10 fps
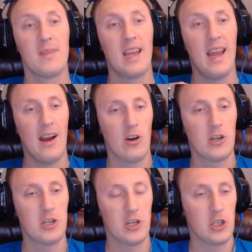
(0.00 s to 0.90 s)

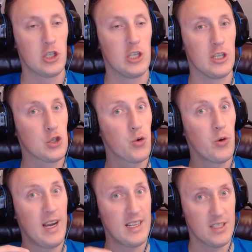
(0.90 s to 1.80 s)
characters to
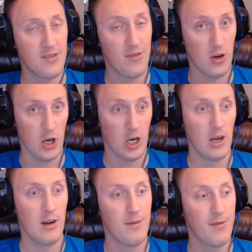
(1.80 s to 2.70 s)
transfer
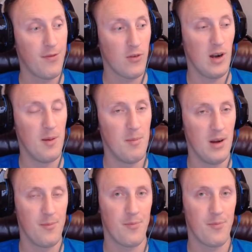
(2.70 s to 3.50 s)
from